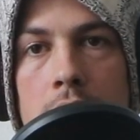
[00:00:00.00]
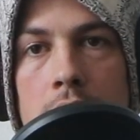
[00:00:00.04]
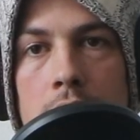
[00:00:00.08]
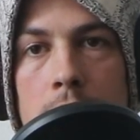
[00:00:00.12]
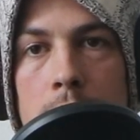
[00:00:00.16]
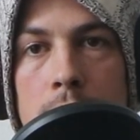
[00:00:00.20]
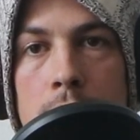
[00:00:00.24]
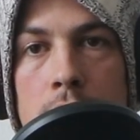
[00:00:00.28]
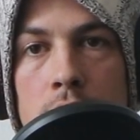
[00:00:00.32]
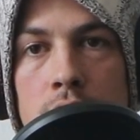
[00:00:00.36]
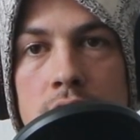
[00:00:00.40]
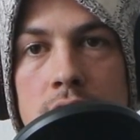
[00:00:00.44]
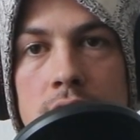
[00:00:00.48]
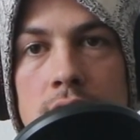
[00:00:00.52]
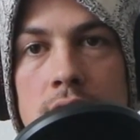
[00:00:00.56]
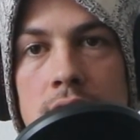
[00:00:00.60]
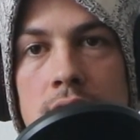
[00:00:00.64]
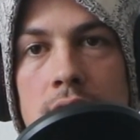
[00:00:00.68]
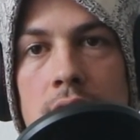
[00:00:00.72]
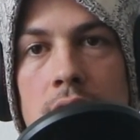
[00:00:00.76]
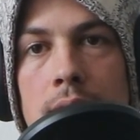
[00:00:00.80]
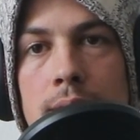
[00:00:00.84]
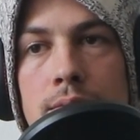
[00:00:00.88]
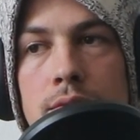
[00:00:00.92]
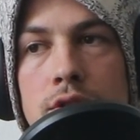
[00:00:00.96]
Most of the
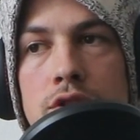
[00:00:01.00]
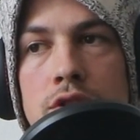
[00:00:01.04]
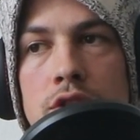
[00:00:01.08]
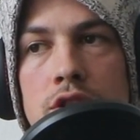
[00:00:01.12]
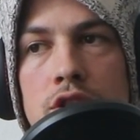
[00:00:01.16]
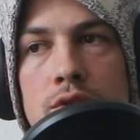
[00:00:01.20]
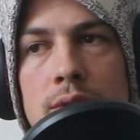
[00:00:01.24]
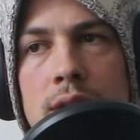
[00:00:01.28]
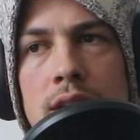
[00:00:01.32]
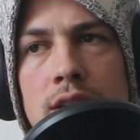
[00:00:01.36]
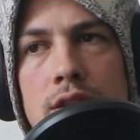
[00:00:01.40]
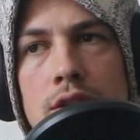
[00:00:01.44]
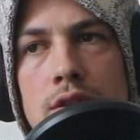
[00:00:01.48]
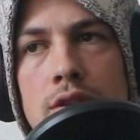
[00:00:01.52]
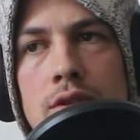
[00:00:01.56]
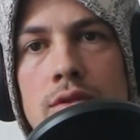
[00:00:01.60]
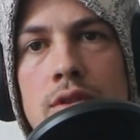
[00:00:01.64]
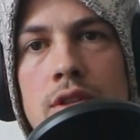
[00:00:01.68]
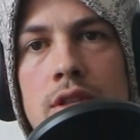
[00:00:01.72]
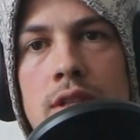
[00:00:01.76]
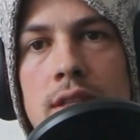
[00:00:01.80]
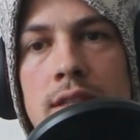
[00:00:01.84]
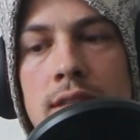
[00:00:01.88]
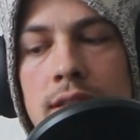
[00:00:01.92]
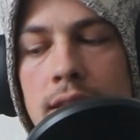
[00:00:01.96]
time, New Year's
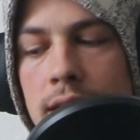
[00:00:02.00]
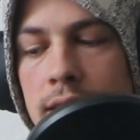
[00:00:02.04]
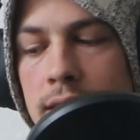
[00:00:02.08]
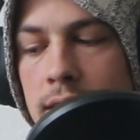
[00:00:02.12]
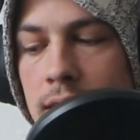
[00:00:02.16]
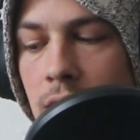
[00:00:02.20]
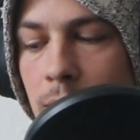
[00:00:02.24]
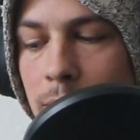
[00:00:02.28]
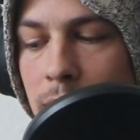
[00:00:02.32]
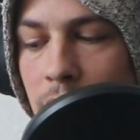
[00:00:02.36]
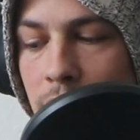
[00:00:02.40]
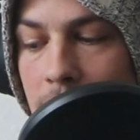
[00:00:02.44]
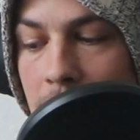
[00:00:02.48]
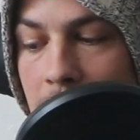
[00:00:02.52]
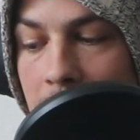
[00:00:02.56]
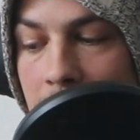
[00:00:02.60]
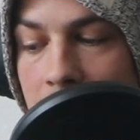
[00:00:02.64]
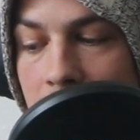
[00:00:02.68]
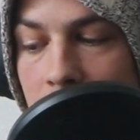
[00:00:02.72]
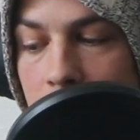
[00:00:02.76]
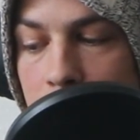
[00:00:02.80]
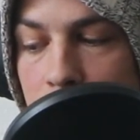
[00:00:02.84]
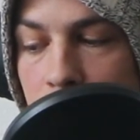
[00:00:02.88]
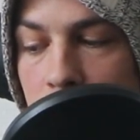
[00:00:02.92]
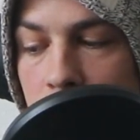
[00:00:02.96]
resolutions, they say about
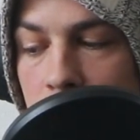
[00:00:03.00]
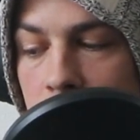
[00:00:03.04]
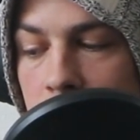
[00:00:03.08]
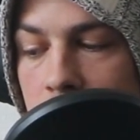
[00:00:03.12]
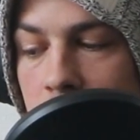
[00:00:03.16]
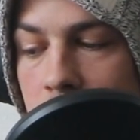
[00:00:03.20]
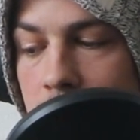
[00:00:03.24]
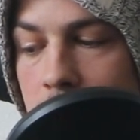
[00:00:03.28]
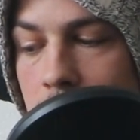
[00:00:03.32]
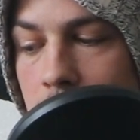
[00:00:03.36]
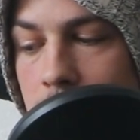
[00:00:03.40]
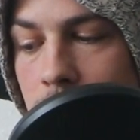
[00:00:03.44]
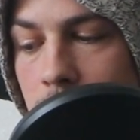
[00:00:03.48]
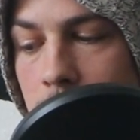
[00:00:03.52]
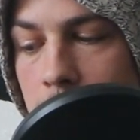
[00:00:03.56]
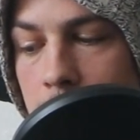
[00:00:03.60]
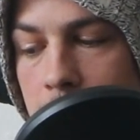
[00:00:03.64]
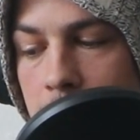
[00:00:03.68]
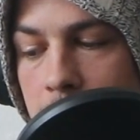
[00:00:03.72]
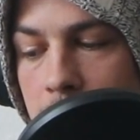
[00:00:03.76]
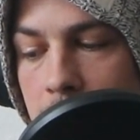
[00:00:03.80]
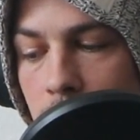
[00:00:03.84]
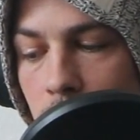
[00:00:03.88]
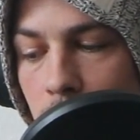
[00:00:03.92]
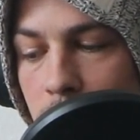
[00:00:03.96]
80% of them
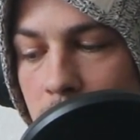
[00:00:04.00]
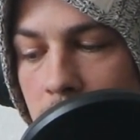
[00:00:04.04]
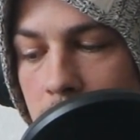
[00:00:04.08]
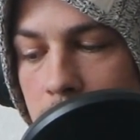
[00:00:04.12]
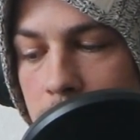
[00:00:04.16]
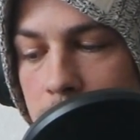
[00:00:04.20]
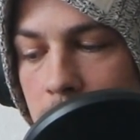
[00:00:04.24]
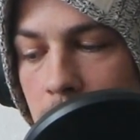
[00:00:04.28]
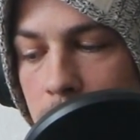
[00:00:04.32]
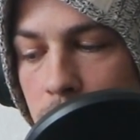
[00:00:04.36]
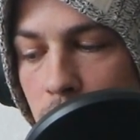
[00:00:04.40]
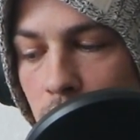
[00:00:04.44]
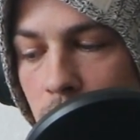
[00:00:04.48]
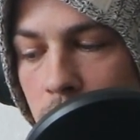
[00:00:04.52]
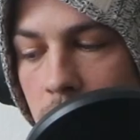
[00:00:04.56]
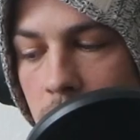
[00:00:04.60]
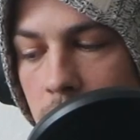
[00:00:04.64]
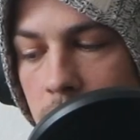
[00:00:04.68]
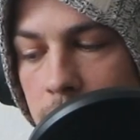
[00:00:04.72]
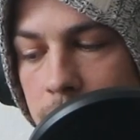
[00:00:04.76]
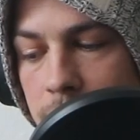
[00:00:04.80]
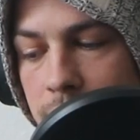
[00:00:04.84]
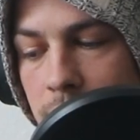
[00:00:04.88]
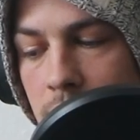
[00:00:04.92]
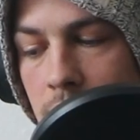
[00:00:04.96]
fail by February.